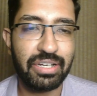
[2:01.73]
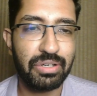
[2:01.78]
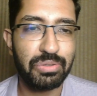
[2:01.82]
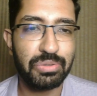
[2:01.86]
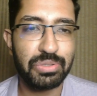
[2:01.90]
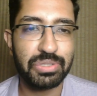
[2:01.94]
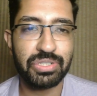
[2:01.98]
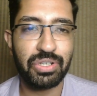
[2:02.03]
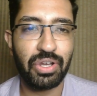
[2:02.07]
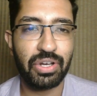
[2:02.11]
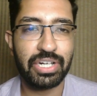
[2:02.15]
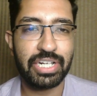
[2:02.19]

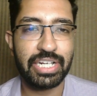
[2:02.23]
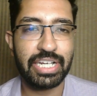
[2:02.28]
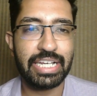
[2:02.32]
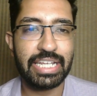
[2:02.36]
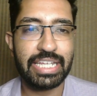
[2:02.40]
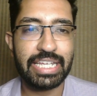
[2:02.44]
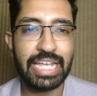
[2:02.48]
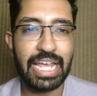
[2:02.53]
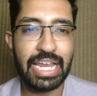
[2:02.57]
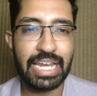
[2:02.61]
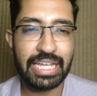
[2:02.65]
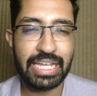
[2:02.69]
who's not really
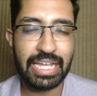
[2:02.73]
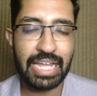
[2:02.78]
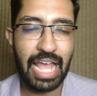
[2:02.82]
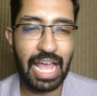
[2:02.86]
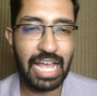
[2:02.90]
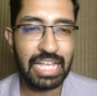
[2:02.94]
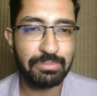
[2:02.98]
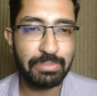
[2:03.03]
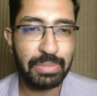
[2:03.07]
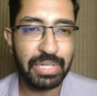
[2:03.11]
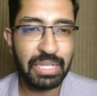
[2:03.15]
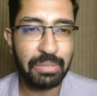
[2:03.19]
getting
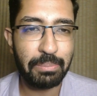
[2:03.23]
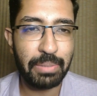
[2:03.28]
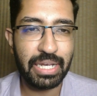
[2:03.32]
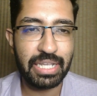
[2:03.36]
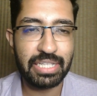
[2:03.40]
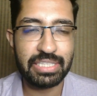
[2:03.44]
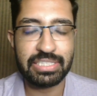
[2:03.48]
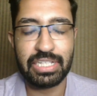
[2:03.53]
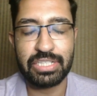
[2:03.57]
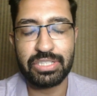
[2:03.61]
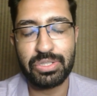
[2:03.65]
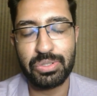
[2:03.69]
as many
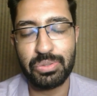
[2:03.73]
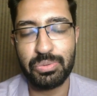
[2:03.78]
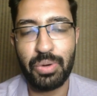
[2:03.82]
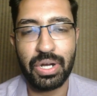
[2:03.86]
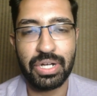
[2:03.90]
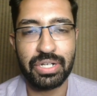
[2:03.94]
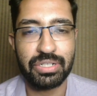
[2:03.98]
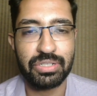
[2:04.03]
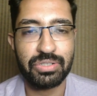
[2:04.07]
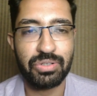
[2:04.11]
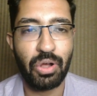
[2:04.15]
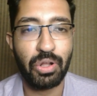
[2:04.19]
minutes as you
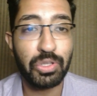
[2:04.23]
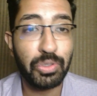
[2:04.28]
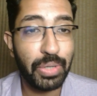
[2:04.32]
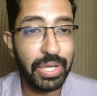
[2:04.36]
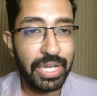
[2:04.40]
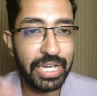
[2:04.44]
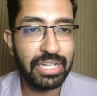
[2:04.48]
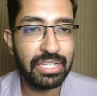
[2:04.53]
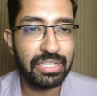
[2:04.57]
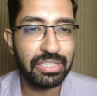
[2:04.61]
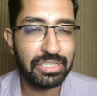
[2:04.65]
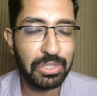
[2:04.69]
want, although he
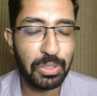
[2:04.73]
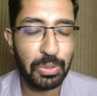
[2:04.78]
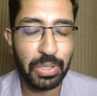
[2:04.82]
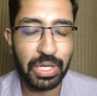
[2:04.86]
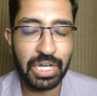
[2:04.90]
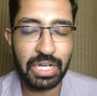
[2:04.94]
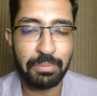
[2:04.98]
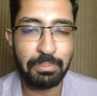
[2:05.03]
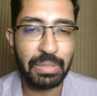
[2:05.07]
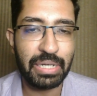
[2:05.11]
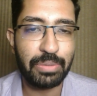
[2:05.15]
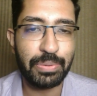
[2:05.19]
did score
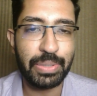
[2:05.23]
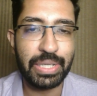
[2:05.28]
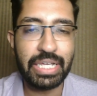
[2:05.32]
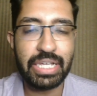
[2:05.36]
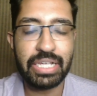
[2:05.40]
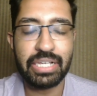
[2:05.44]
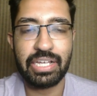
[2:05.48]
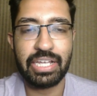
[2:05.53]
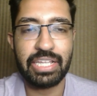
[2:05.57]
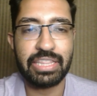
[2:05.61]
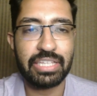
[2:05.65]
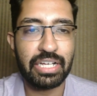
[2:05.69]
in midweek
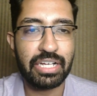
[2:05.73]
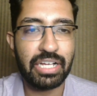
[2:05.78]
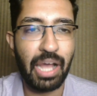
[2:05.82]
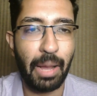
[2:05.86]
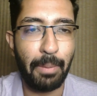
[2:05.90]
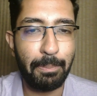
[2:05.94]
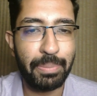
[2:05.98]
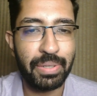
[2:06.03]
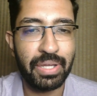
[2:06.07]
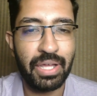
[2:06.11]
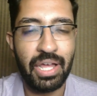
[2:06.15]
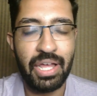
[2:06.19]
in the cup.